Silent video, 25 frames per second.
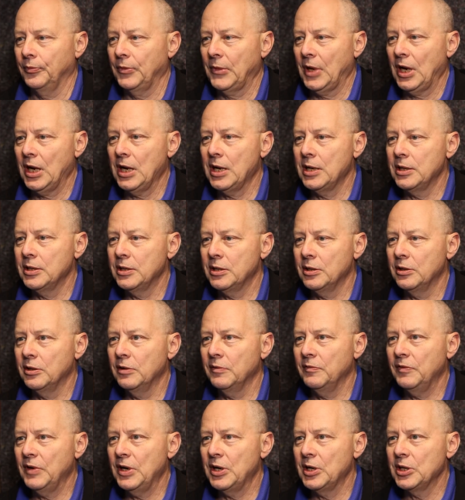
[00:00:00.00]
And there are
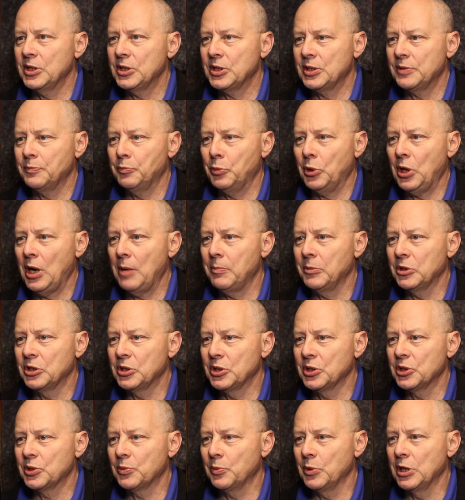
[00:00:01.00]
various
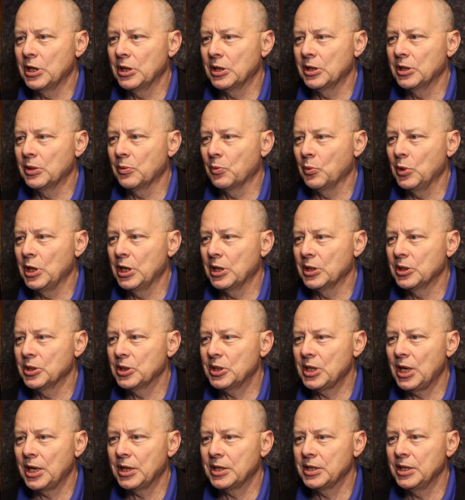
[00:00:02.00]
parameters we can
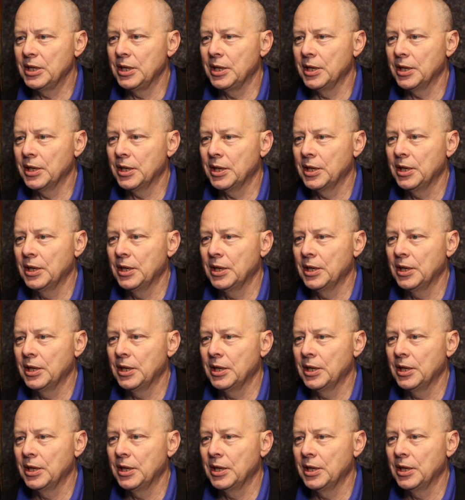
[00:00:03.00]
set here.